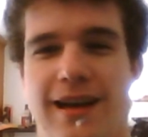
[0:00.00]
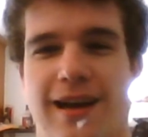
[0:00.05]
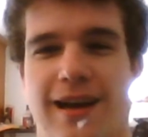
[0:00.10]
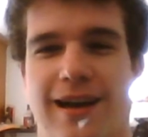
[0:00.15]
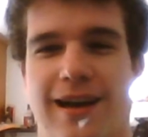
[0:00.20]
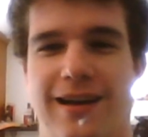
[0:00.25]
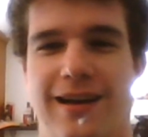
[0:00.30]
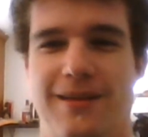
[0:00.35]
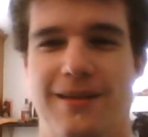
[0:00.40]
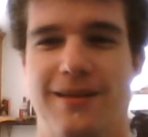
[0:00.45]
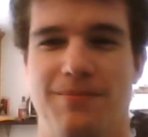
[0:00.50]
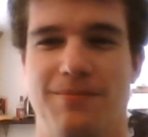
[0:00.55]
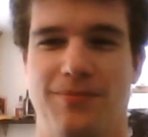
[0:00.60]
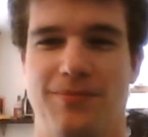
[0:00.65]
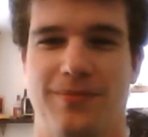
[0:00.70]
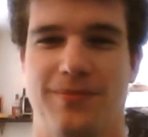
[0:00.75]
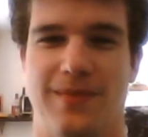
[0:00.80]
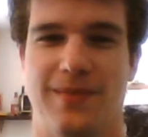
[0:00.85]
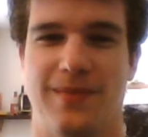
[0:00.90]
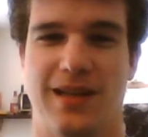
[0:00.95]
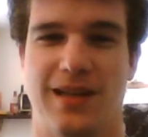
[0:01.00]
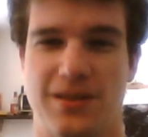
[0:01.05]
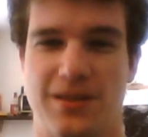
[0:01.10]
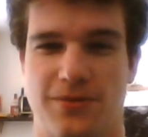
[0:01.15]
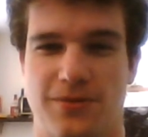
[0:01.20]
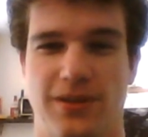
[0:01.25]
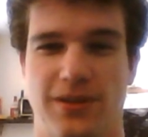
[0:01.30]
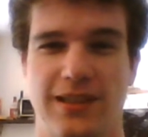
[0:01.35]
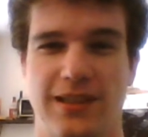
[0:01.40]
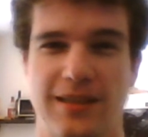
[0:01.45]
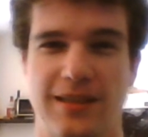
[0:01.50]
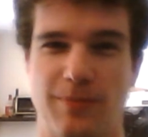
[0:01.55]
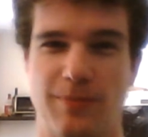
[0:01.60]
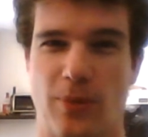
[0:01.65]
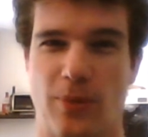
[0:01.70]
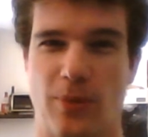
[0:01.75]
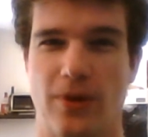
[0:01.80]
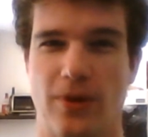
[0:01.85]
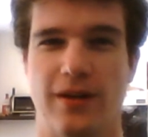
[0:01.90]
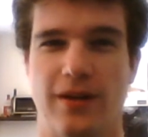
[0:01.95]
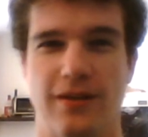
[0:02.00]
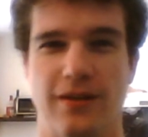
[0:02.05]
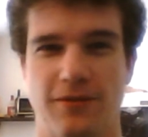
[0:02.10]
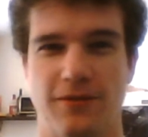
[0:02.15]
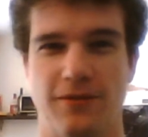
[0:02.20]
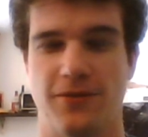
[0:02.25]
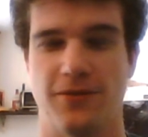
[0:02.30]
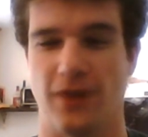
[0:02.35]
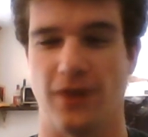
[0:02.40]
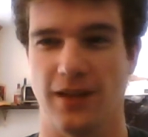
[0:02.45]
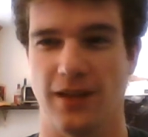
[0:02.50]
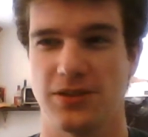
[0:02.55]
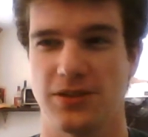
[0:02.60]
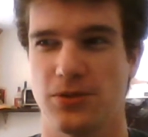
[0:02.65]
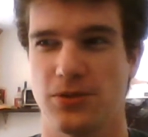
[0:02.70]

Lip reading: And it's really important for us